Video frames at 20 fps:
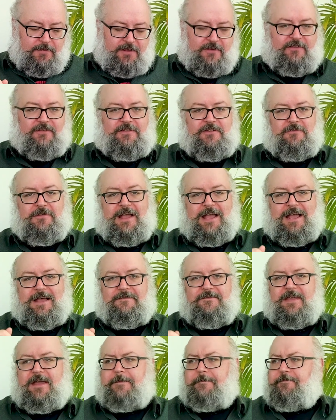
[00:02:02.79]
you still
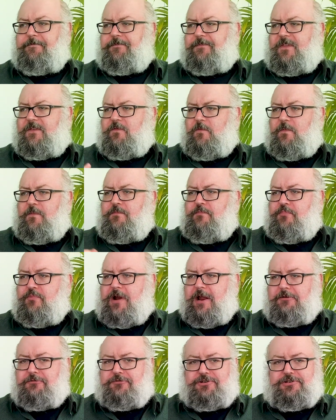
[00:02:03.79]
have that sort of
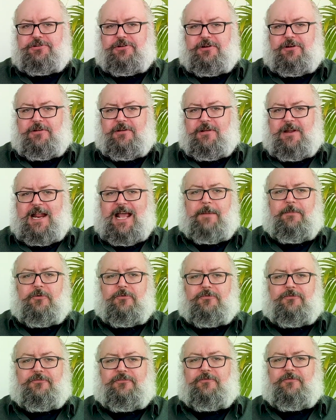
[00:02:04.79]
brown sugar and
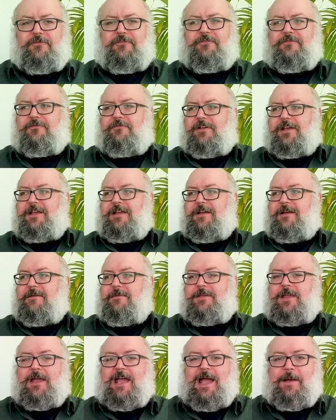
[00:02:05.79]
apples, almost sort of like
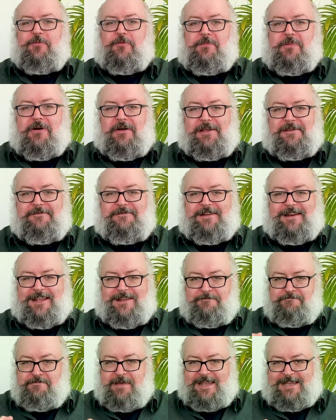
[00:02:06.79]
a apple pie
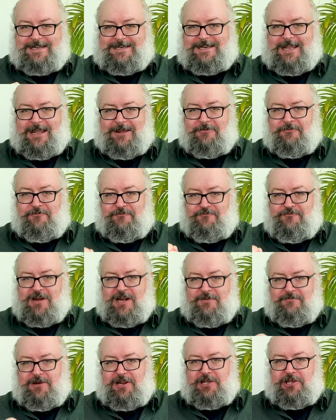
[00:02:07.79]
filling, baked down,
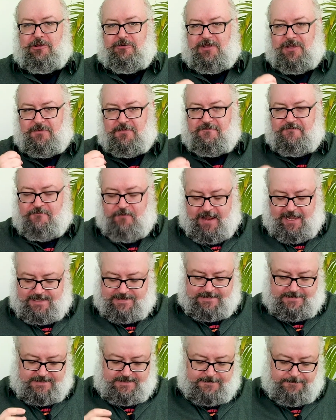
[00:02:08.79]
really, really gooey with
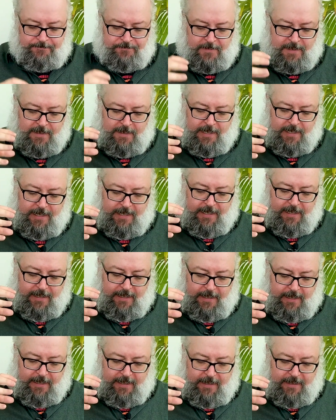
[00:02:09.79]
raisins.
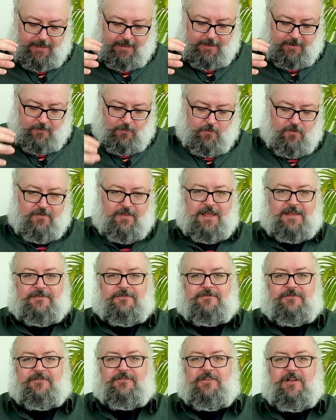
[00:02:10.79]
All of that
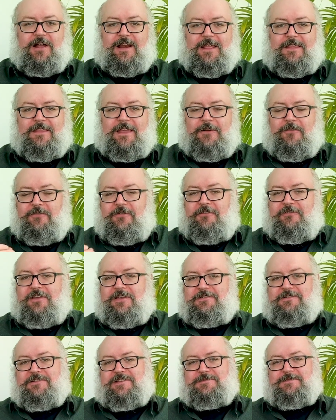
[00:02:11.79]
sort of style in there, all those
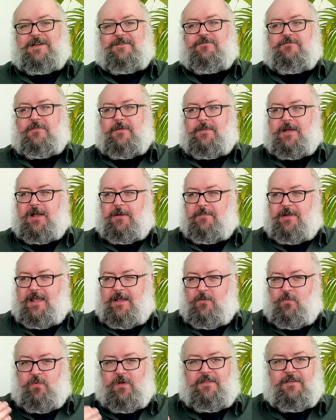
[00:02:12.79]
things you'd expect from a
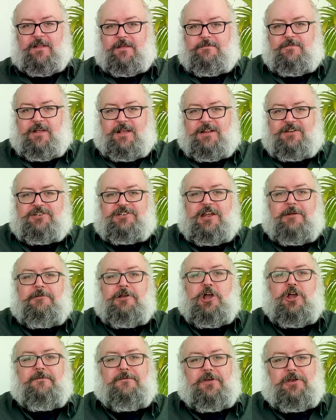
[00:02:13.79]
Balblair with like a
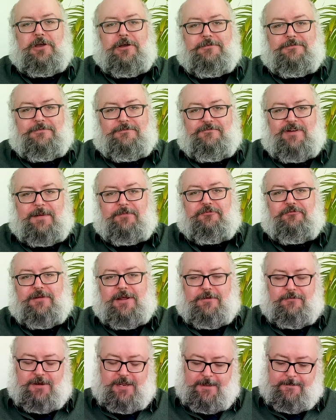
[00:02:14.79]
sherry overcoat wrapped
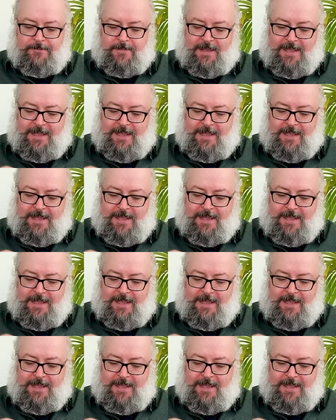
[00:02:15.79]
around it,